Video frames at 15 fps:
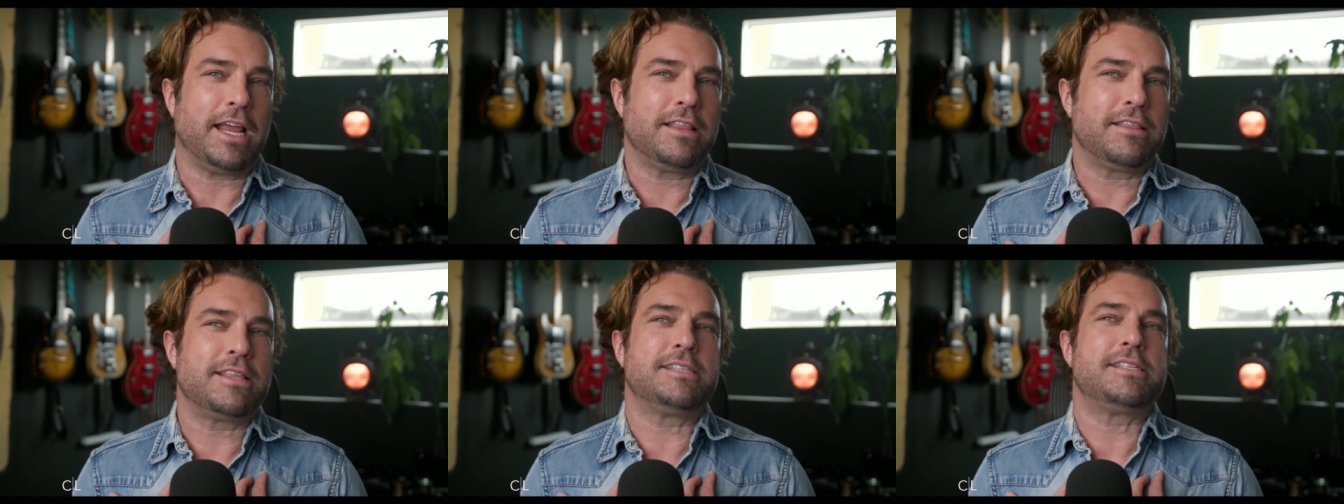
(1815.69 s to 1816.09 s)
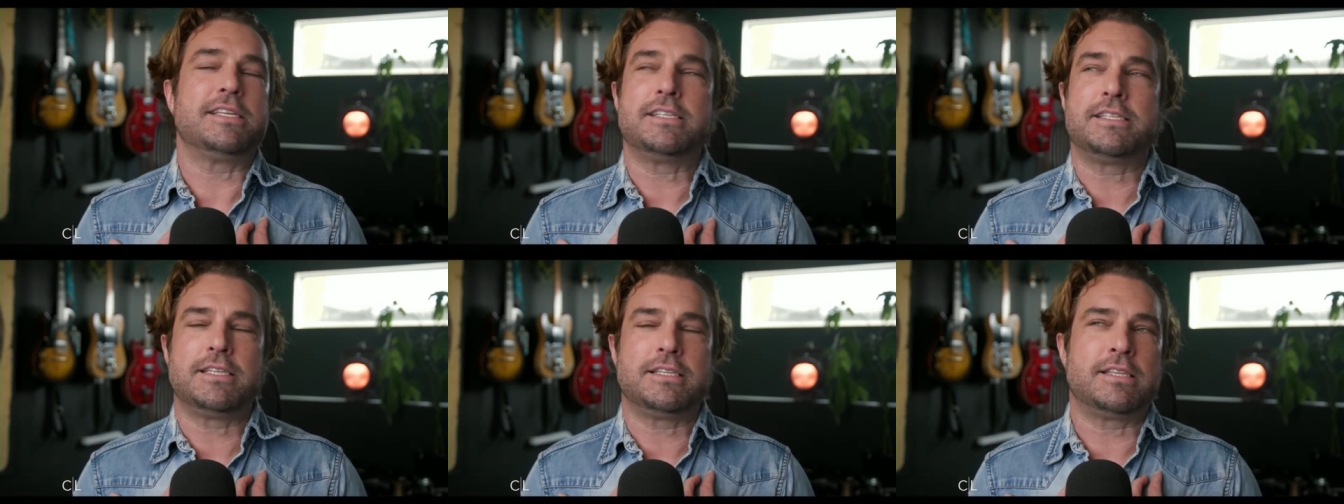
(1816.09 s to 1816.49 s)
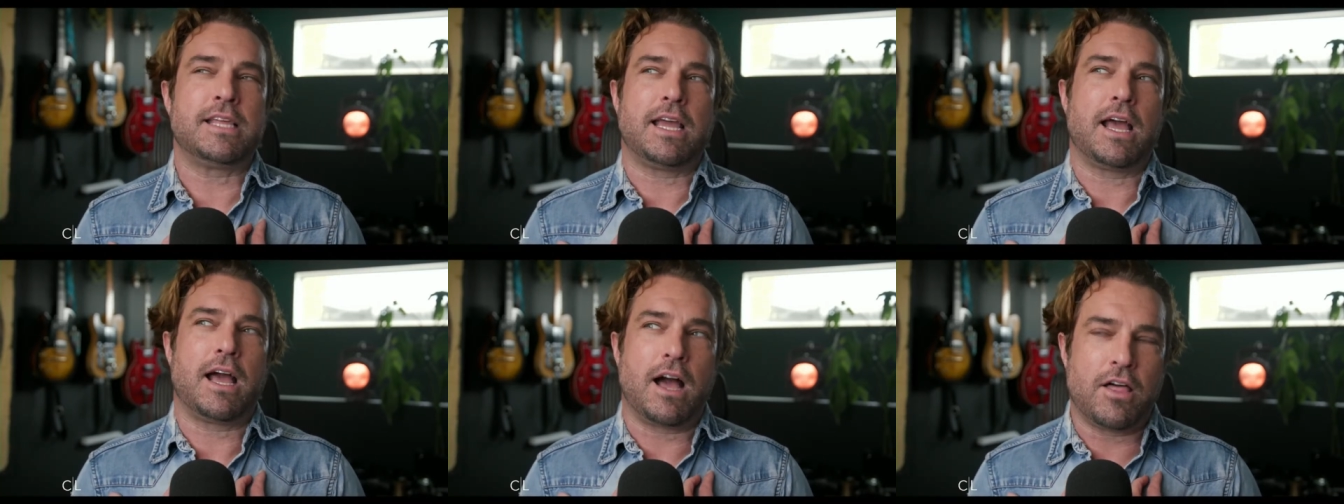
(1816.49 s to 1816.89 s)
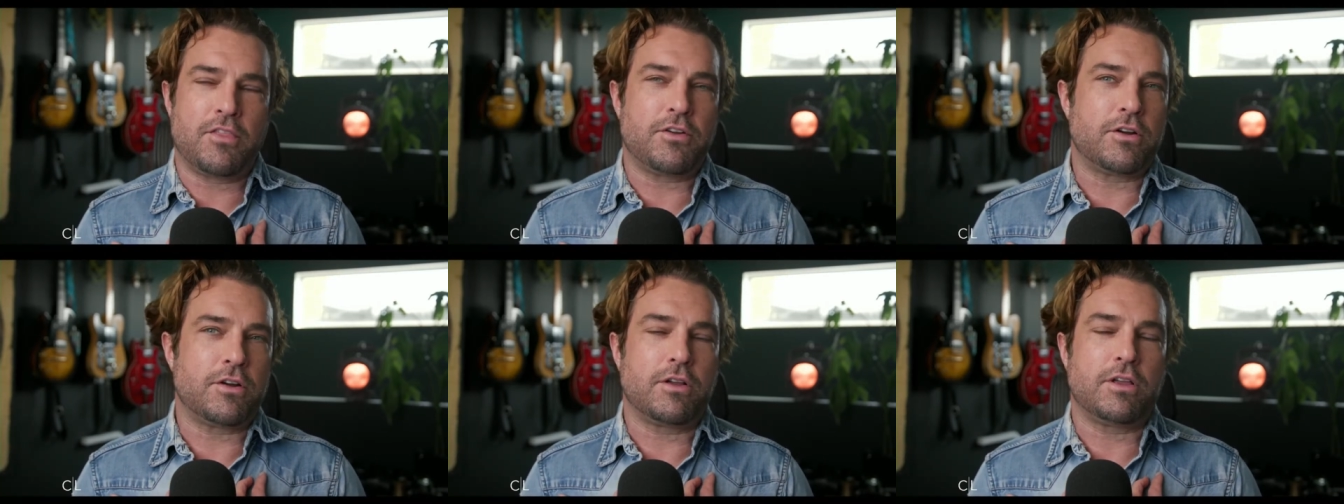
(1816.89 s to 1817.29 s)
This is the
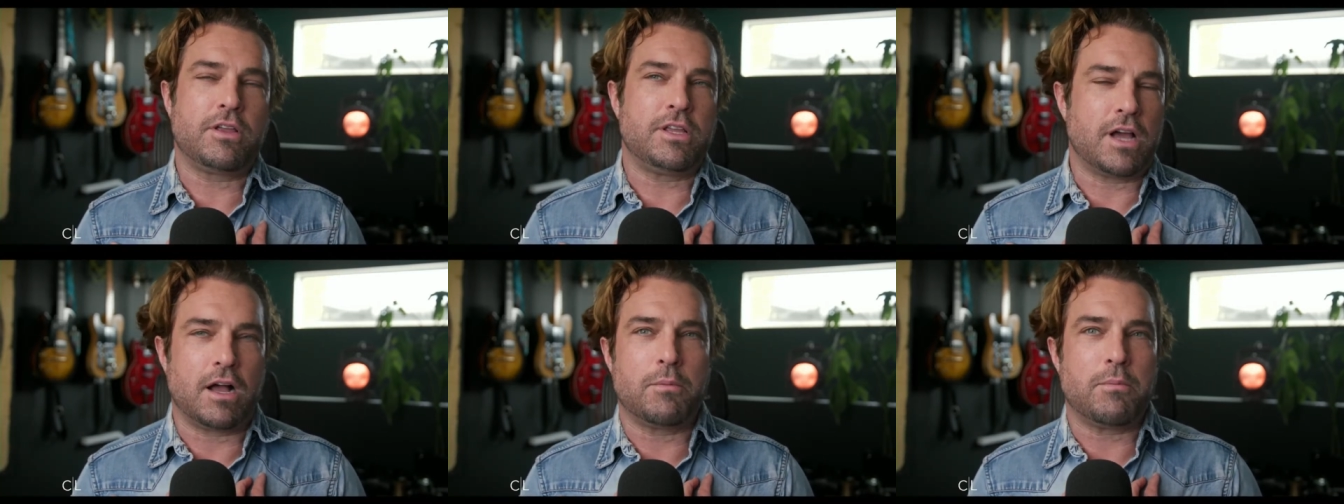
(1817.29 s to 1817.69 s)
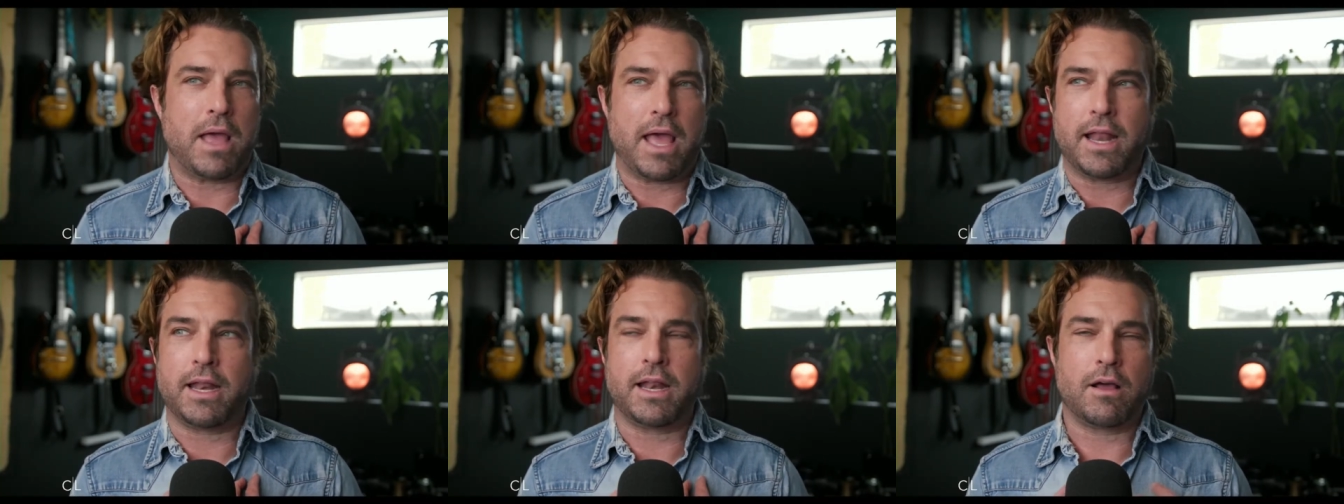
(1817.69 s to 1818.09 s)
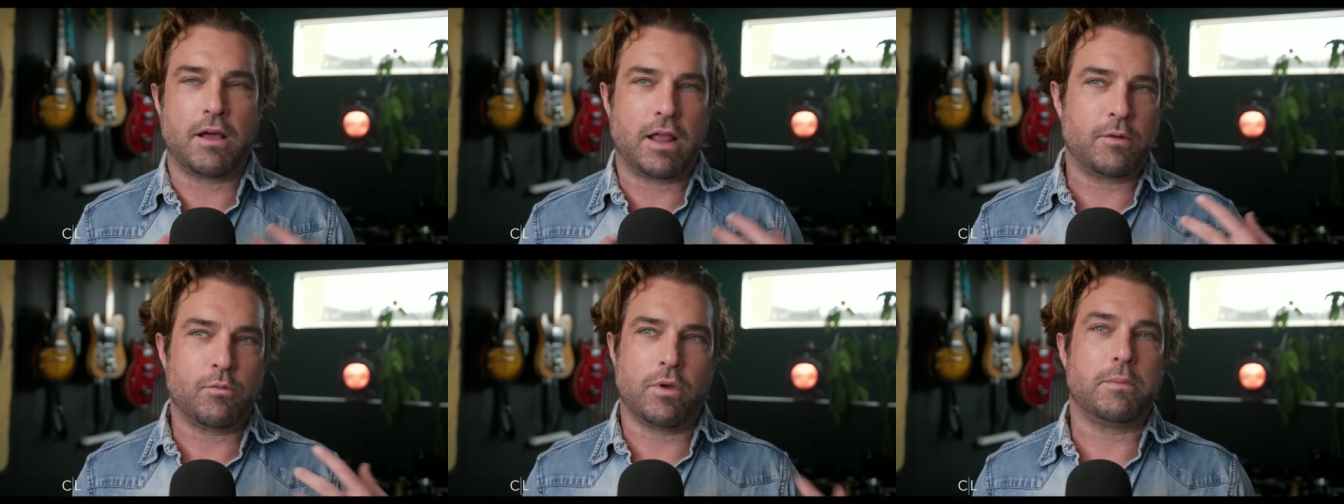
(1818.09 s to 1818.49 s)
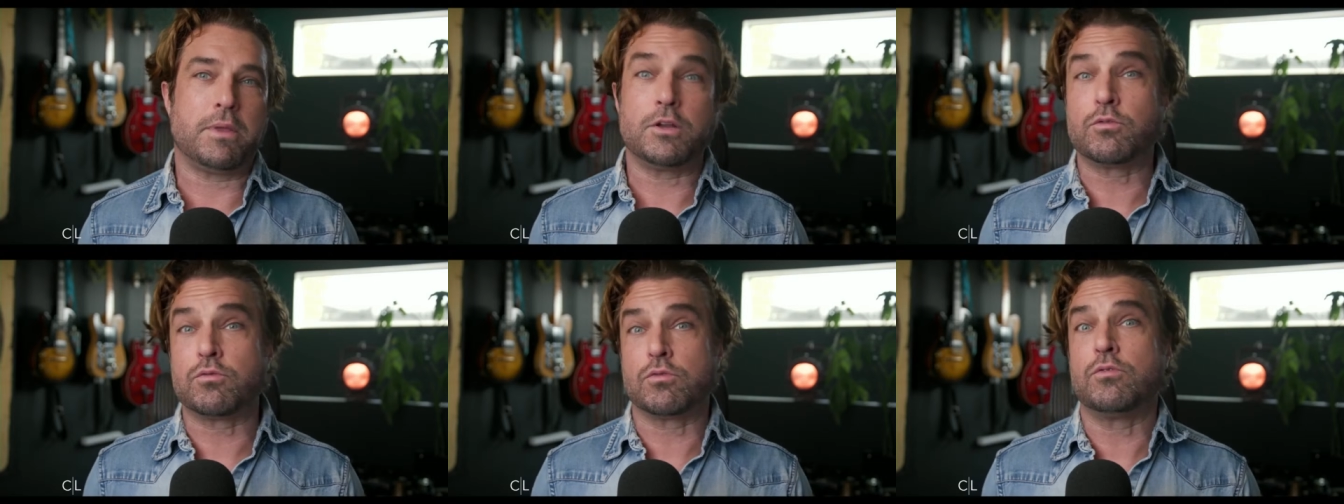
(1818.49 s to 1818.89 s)
other young men and women
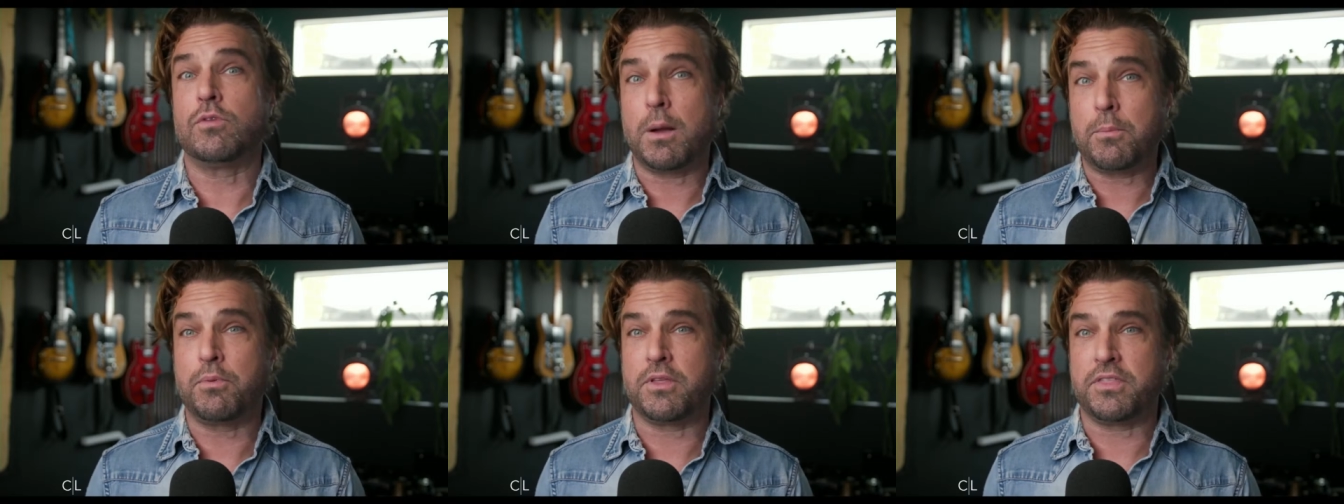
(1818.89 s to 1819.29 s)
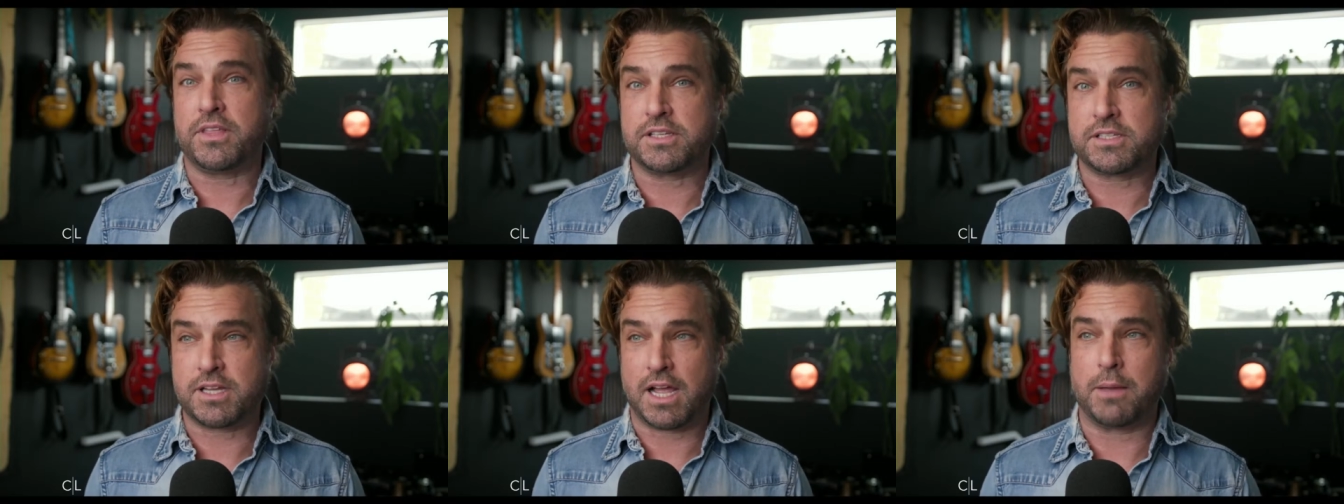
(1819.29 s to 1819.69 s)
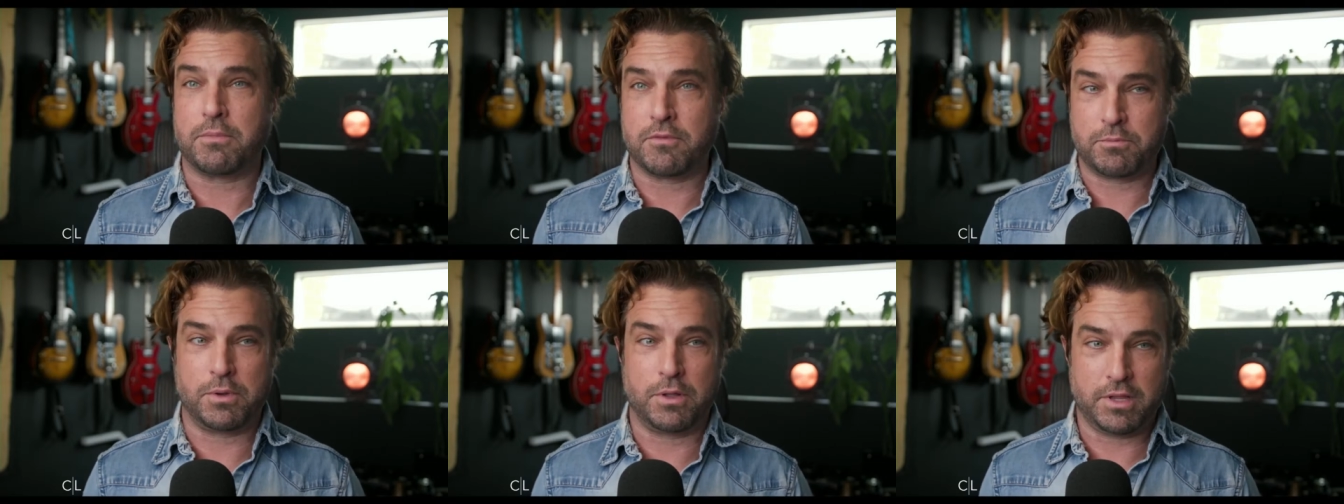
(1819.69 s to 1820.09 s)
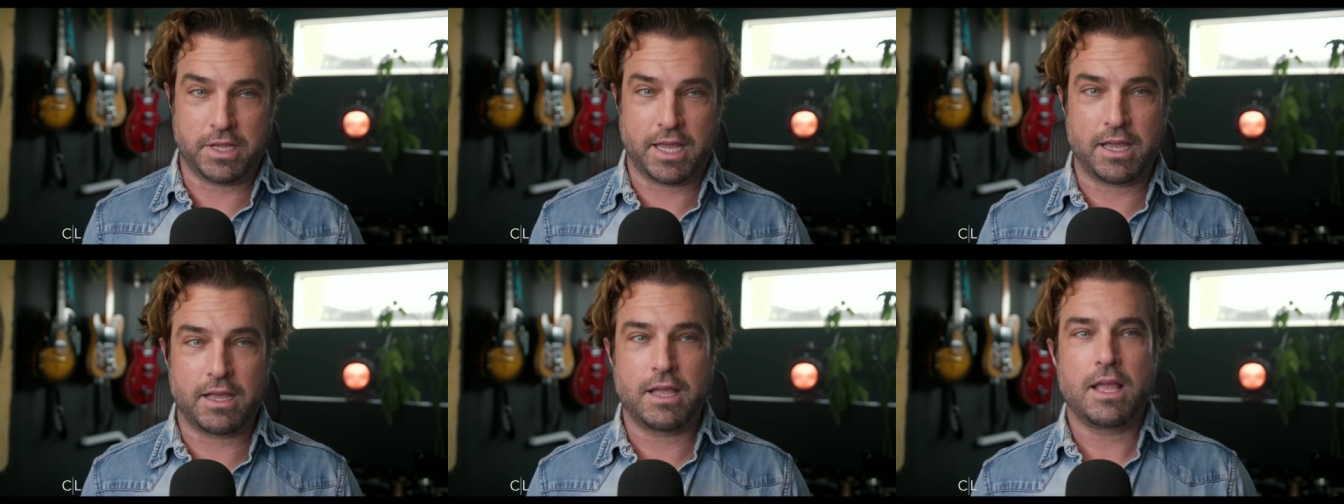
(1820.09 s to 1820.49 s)
grew up with this type of
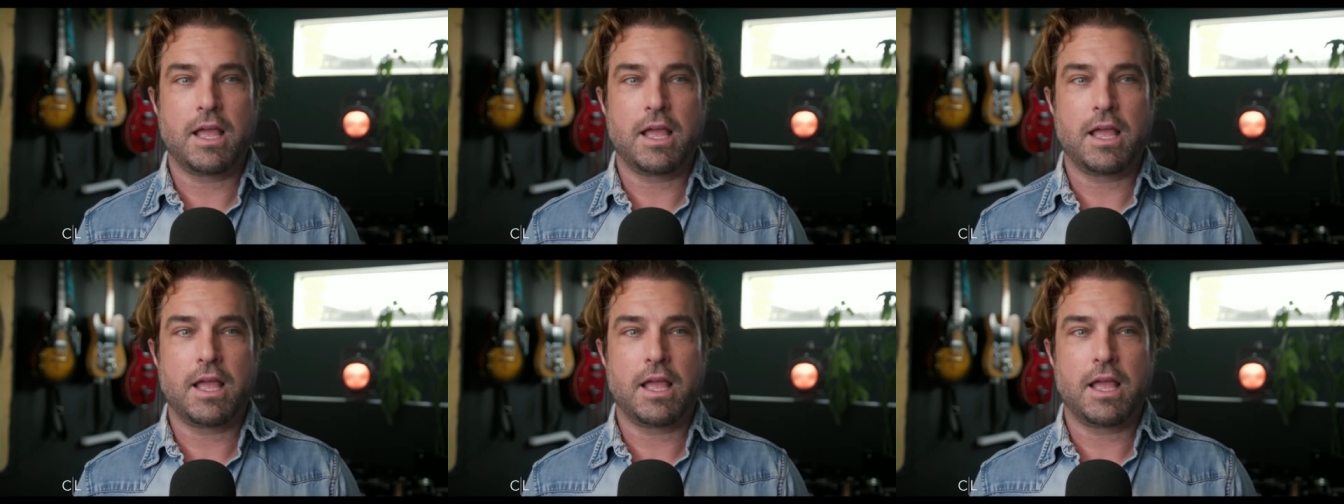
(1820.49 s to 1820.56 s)
bullying